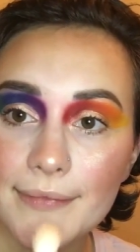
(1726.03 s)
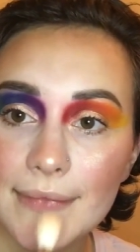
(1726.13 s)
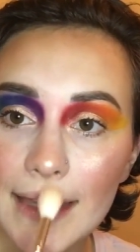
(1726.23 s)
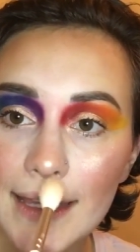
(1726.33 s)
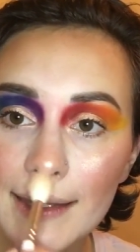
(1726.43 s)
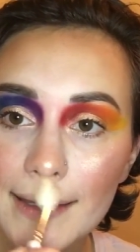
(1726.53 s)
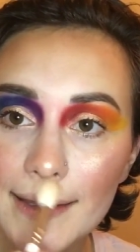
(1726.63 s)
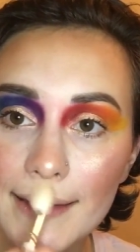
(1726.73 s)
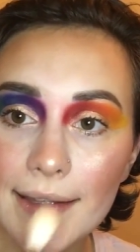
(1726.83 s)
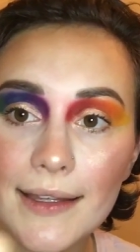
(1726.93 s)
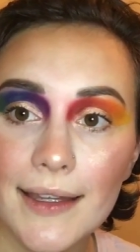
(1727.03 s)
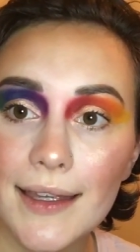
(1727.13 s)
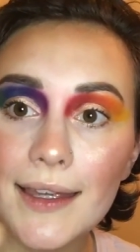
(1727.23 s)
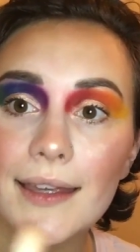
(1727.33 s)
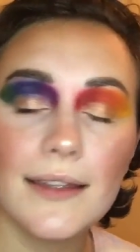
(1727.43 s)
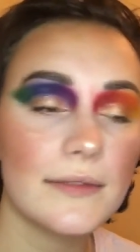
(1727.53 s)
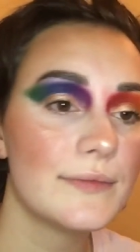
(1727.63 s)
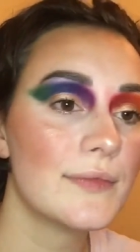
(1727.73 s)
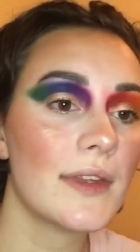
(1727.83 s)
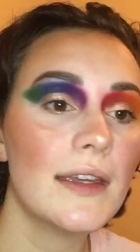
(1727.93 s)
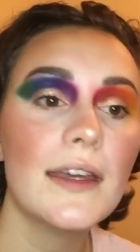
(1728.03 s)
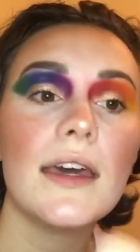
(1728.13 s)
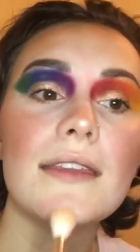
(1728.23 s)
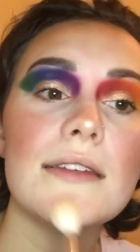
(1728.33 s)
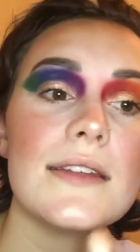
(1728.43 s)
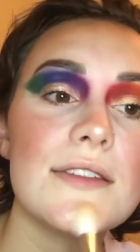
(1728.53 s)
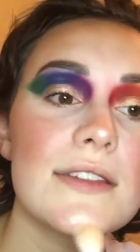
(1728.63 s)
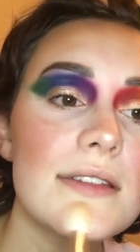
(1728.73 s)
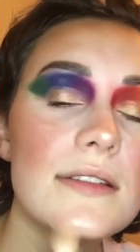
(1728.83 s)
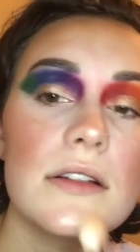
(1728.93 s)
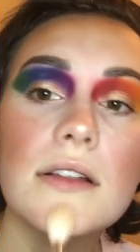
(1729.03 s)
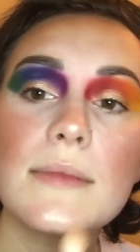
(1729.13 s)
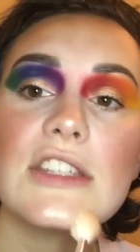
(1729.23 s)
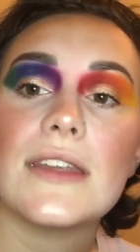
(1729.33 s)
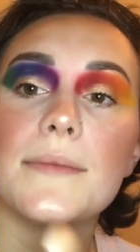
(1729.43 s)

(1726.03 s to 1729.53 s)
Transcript: Like, ah! And then just a little on my chin.